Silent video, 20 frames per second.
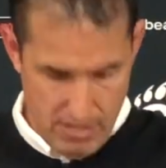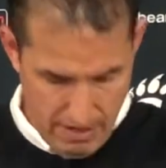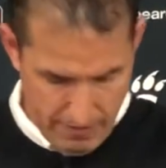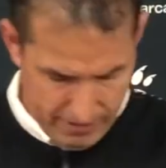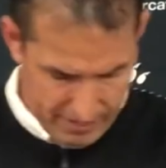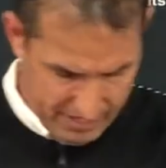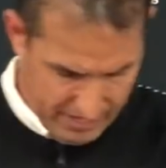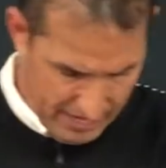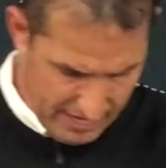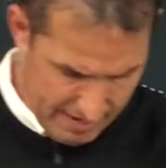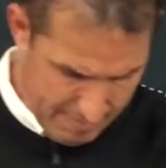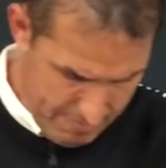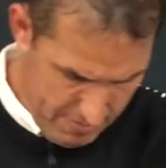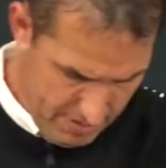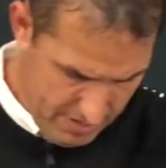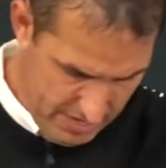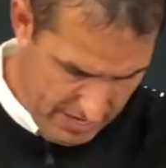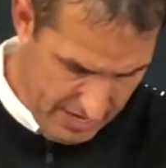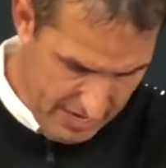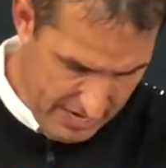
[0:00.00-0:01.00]
Every time,
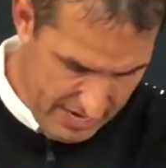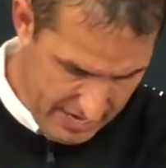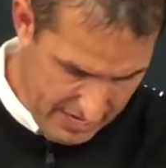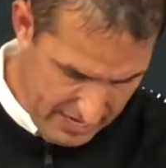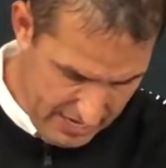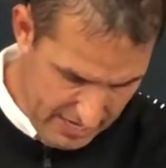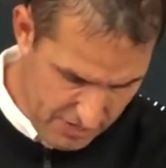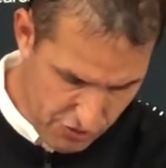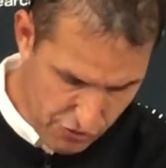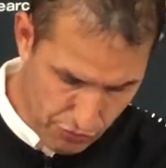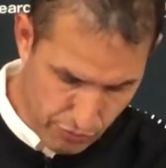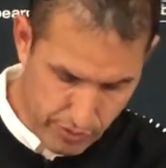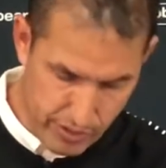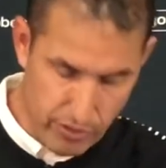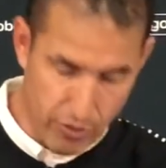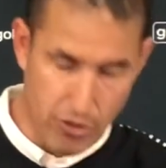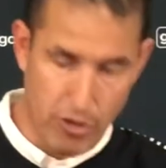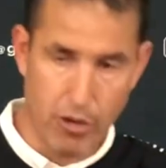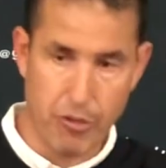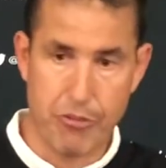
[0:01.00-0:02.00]
and he
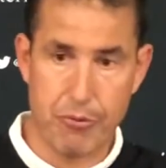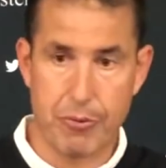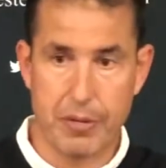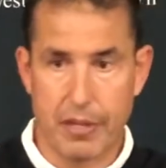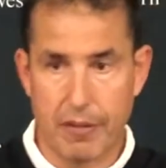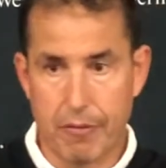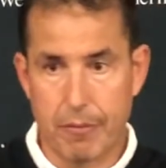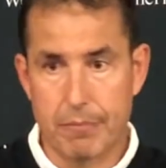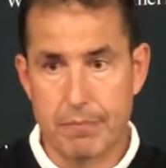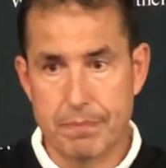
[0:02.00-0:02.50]
drilled all 3 of them.